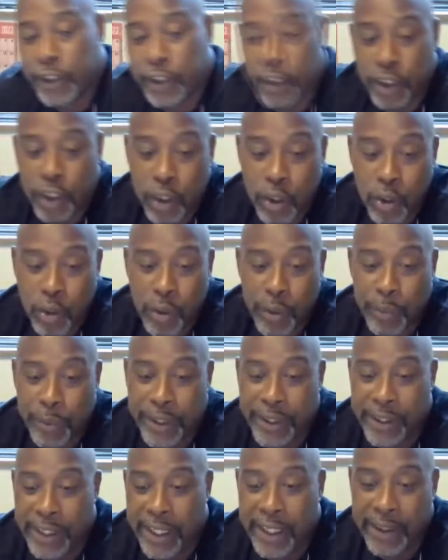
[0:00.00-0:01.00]
to do, and we
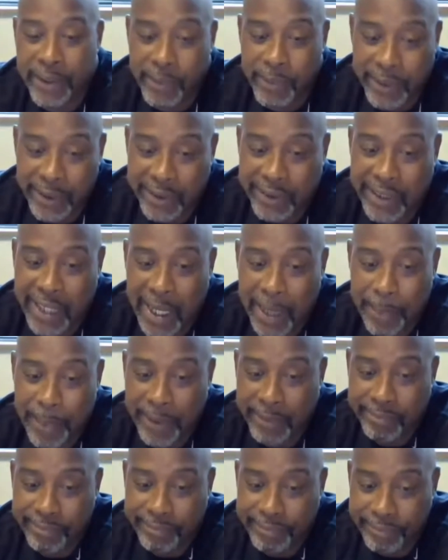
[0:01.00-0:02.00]
did. We just kept
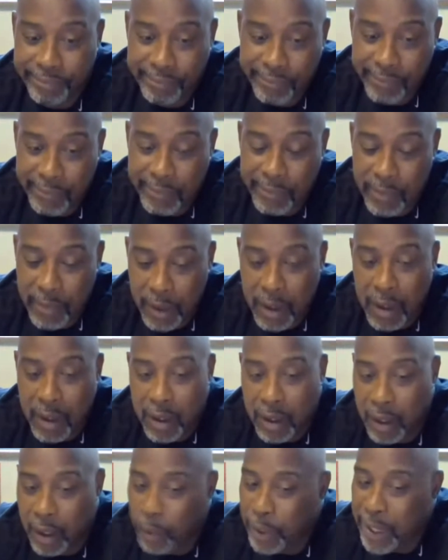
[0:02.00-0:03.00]
it,
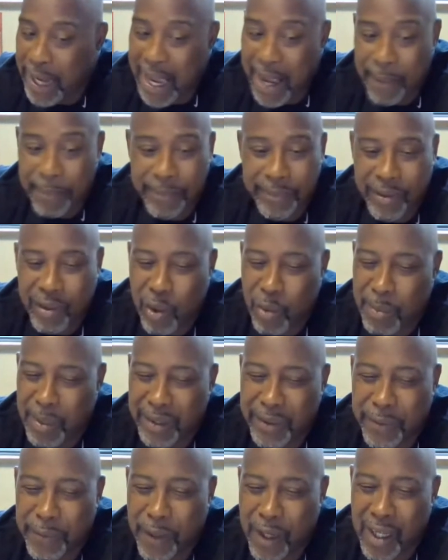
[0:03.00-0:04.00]
and we had so
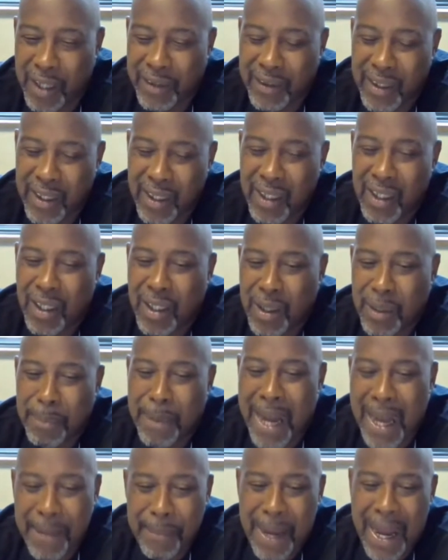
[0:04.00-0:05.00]
much fun.
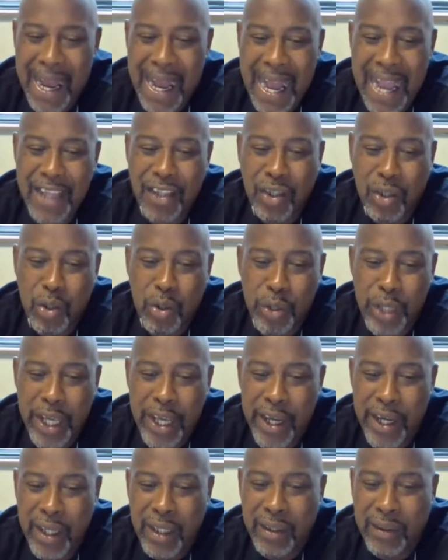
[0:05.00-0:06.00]
My high school
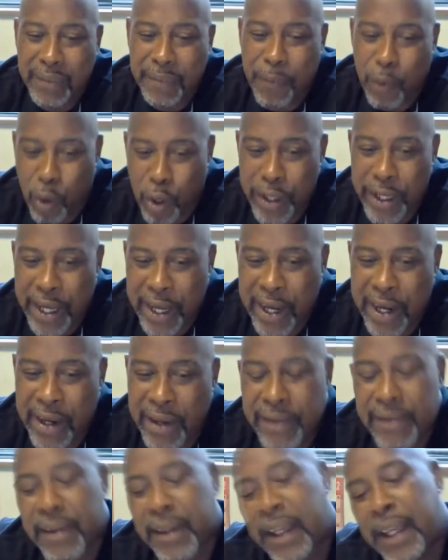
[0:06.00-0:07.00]
years, 4
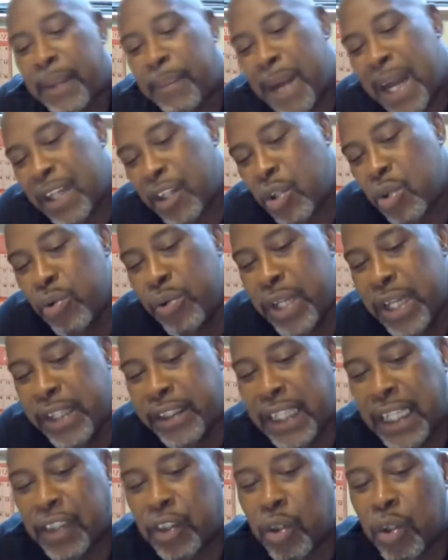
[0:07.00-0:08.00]
years, and my 2 years
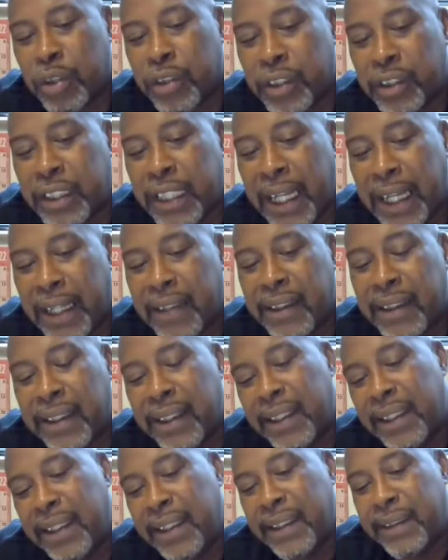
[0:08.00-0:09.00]
at Georgia Tech,
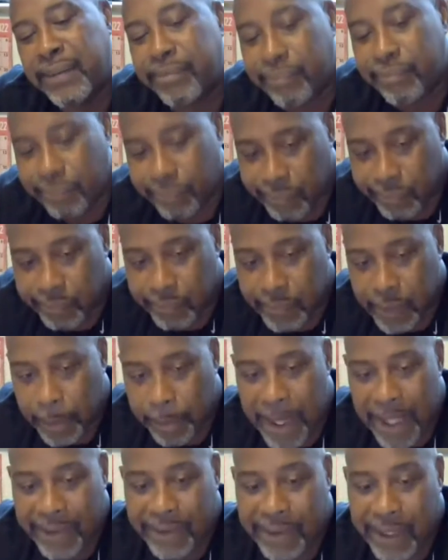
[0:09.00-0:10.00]
the
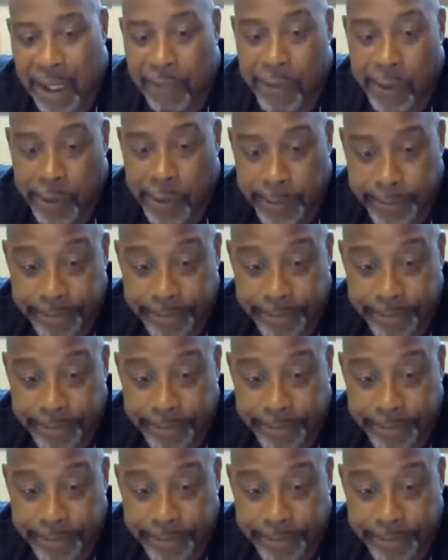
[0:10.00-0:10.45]
best ever.